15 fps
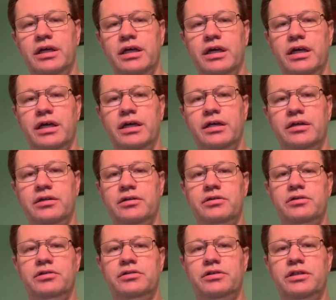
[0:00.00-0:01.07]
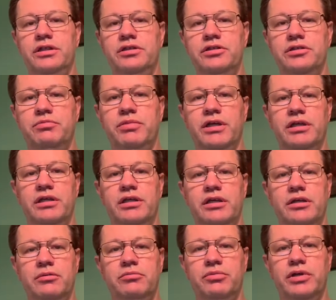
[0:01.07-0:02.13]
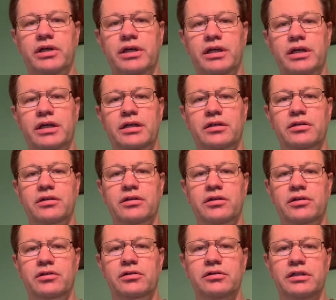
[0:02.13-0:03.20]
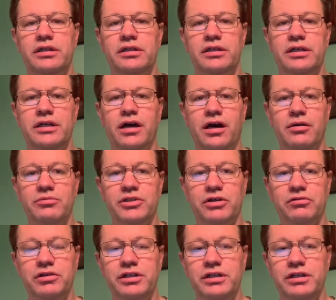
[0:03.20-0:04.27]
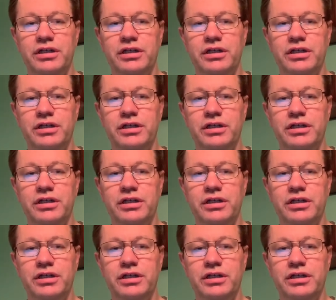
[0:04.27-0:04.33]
and she just picked it up and looked at the comps on it.